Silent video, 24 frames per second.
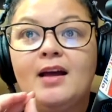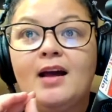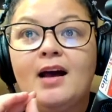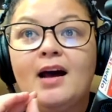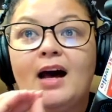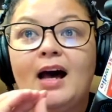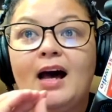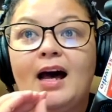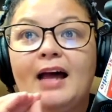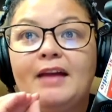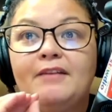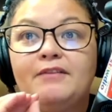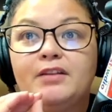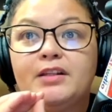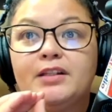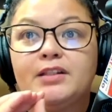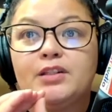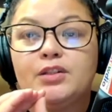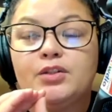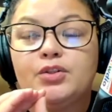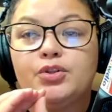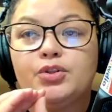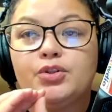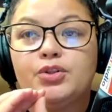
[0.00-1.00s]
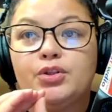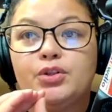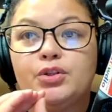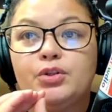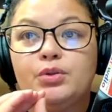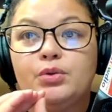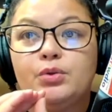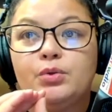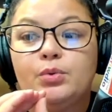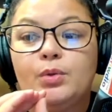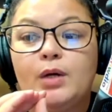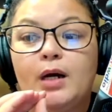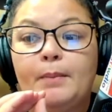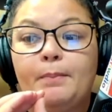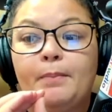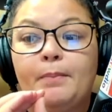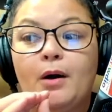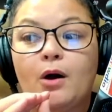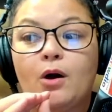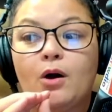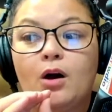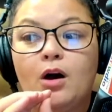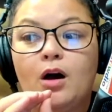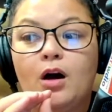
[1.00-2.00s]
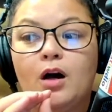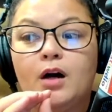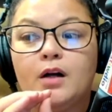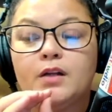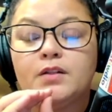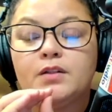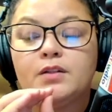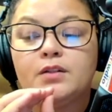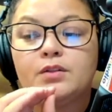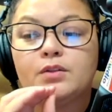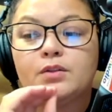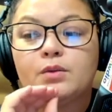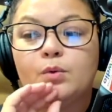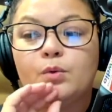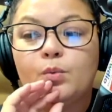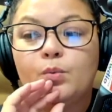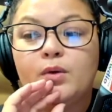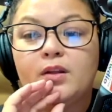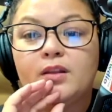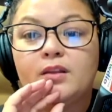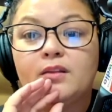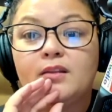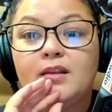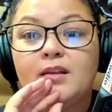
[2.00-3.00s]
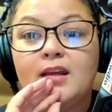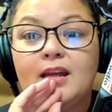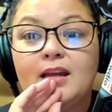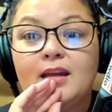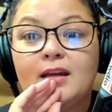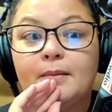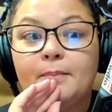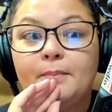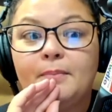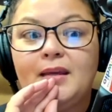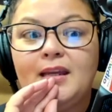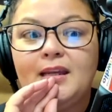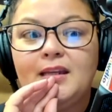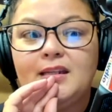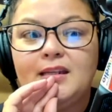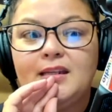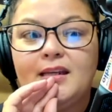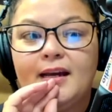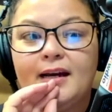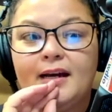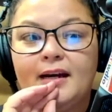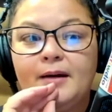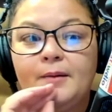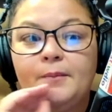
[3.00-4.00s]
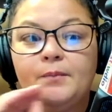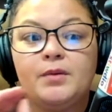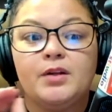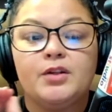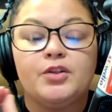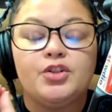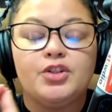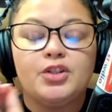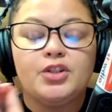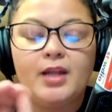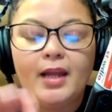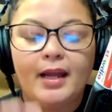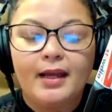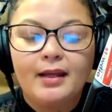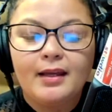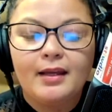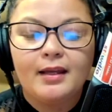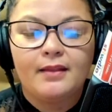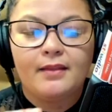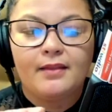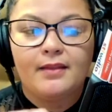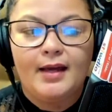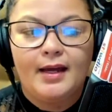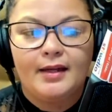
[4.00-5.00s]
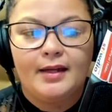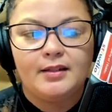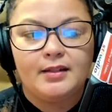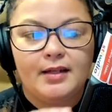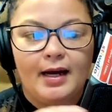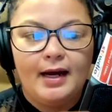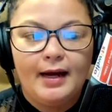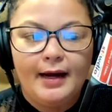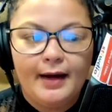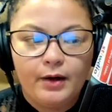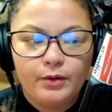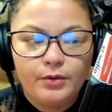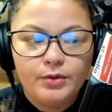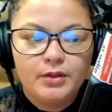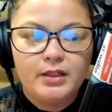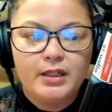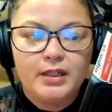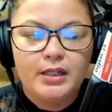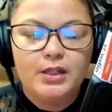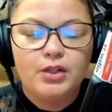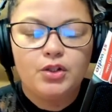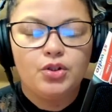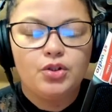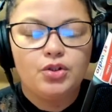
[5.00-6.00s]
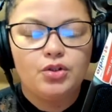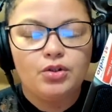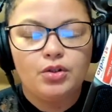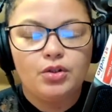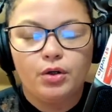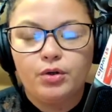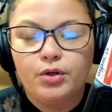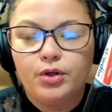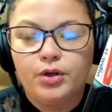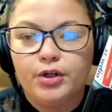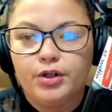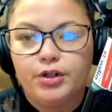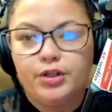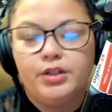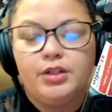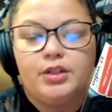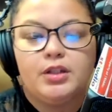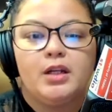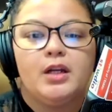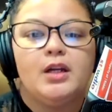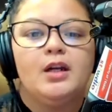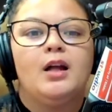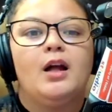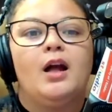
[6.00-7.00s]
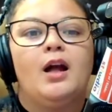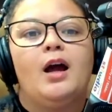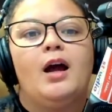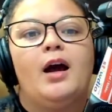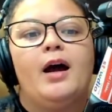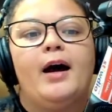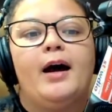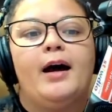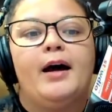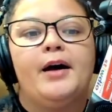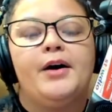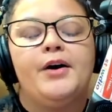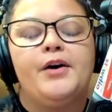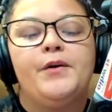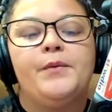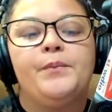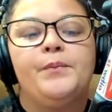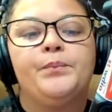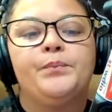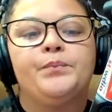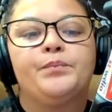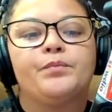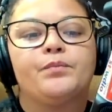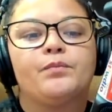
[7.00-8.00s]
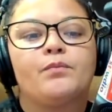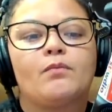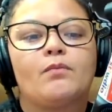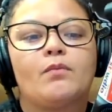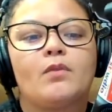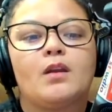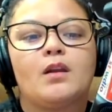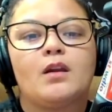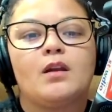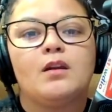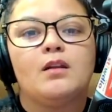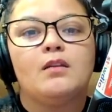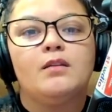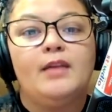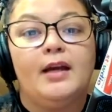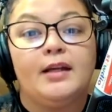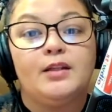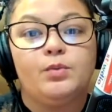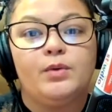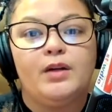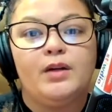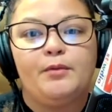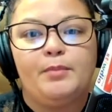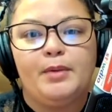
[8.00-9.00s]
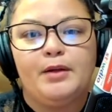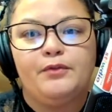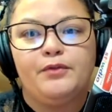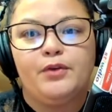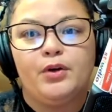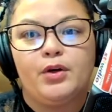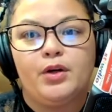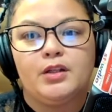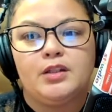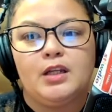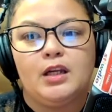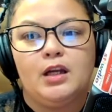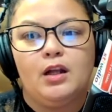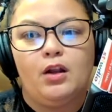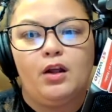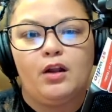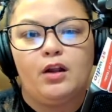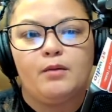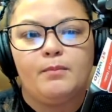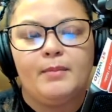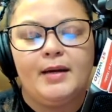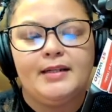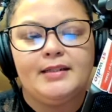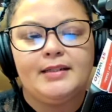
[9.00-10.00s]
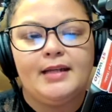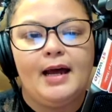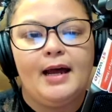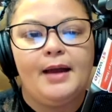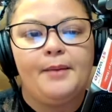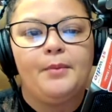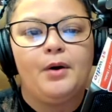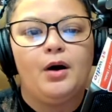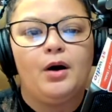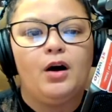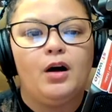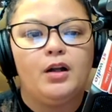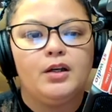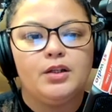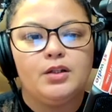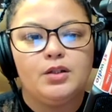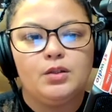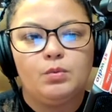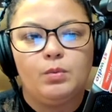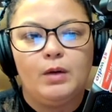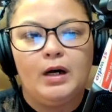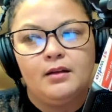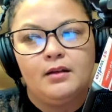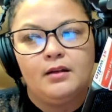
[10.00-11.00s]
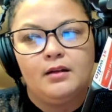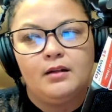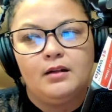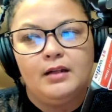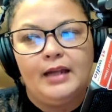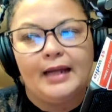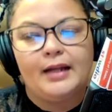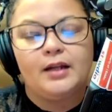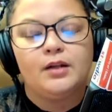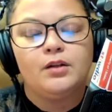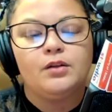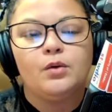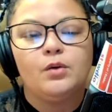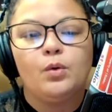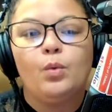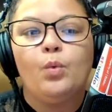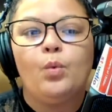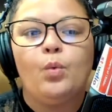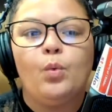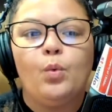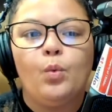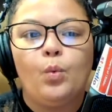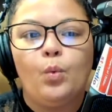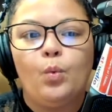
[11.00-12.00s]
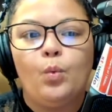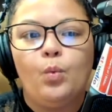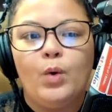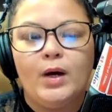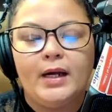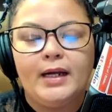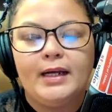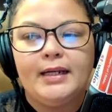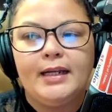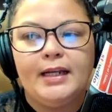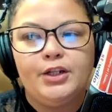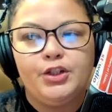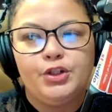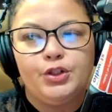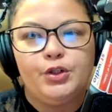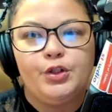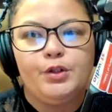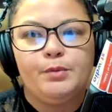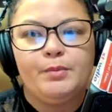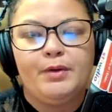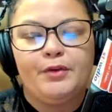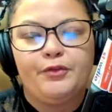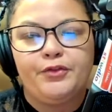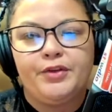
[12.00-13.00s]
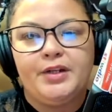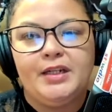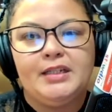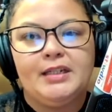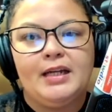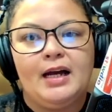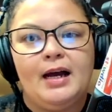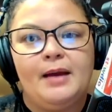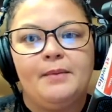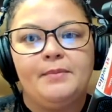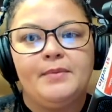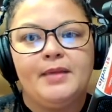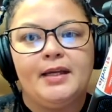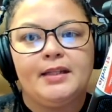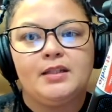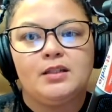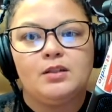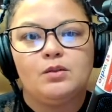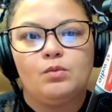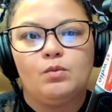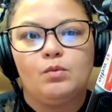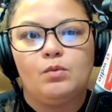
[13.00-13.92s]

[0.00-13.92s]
I've listened to a podcast with Think Media. Check that out. It's so good. That's what I've been focusing a lot of my time on as well. Like, what can I do in my free time that's